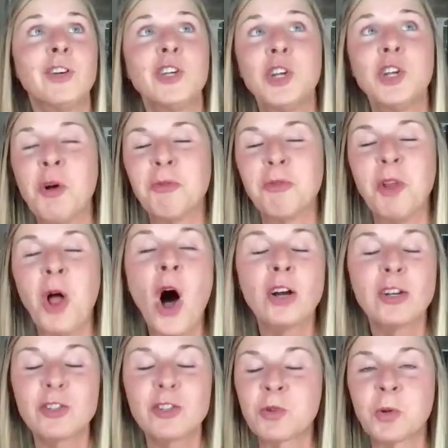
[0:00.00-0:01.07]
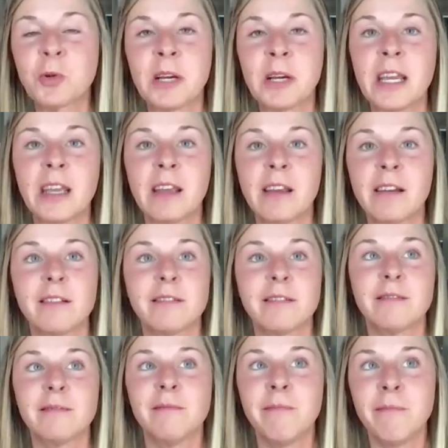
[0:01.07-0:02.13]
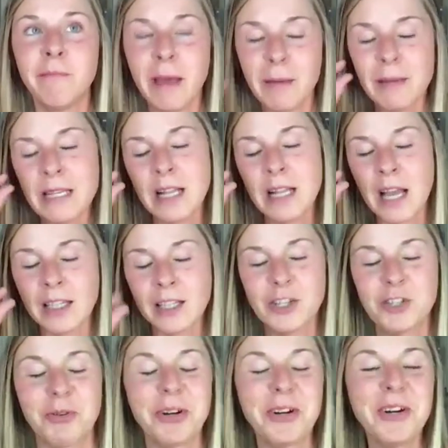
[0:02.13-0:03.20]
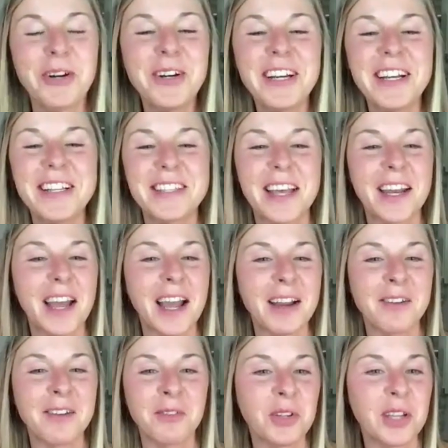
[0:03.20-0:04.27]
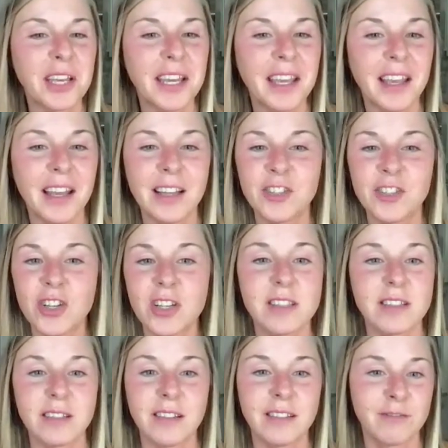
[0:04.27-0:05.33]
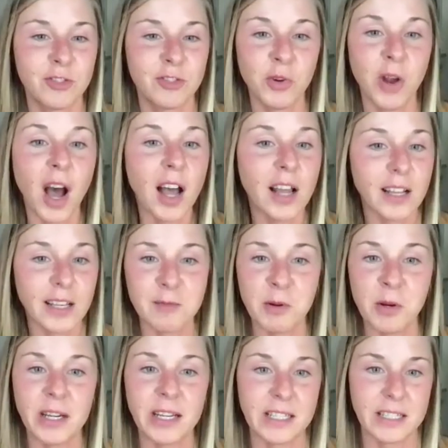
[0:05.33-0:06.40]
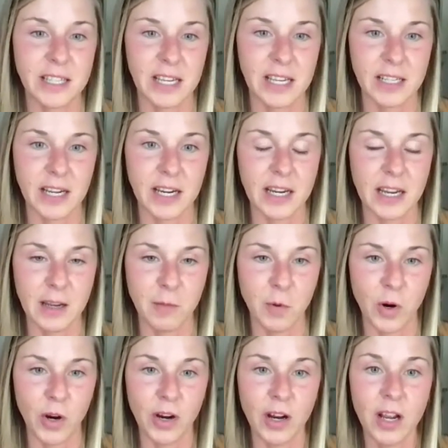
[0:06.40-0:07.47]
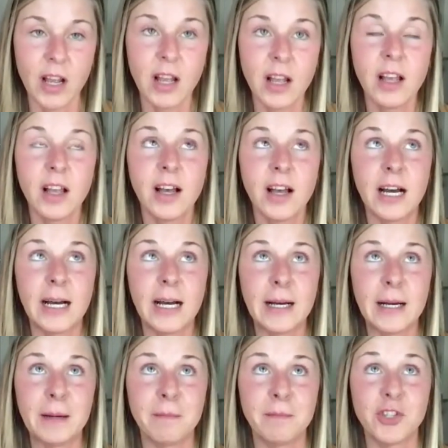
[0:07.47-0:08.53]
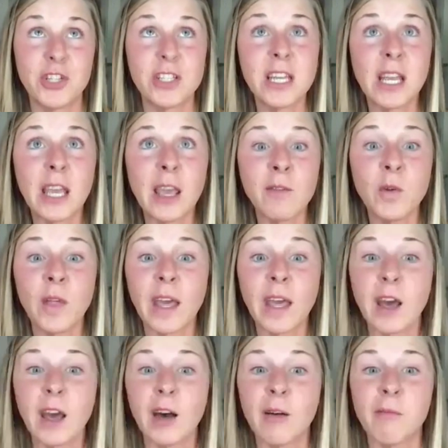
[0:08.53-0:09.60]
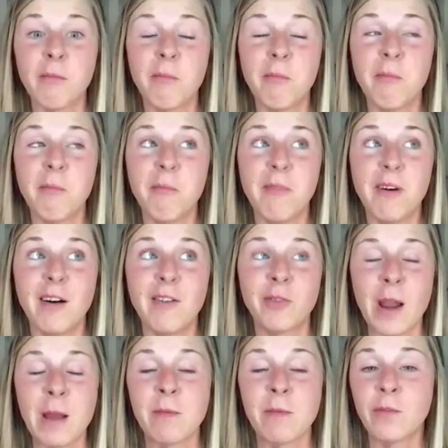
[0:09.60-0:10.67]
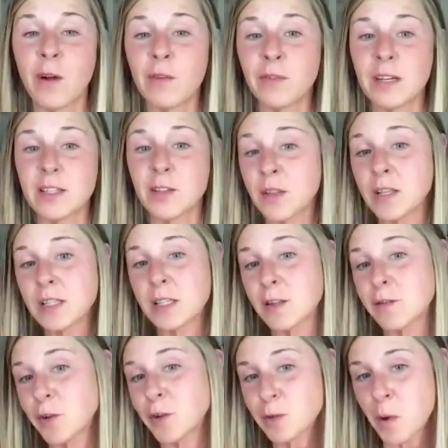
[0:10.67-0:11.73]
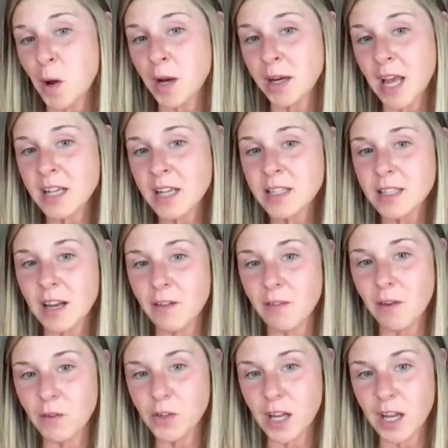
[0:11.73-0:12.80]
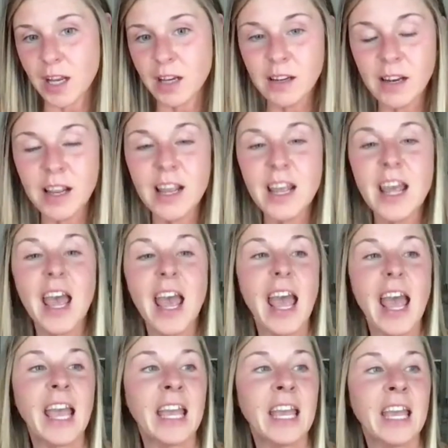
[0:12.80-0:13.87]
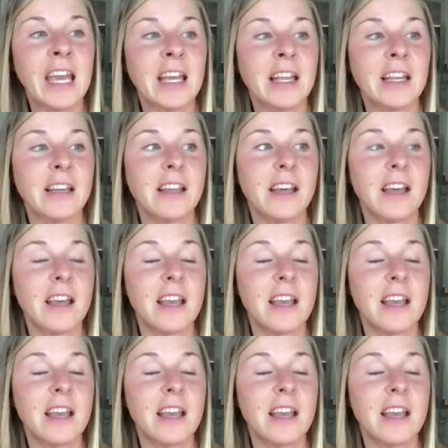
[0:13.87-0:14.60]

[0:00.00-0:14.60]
Long story, maybe slightly shorter, is that I really just do not experience anxiety anymore. Just to give you like a frame of reference. So this is the first podcast that I've ever done. And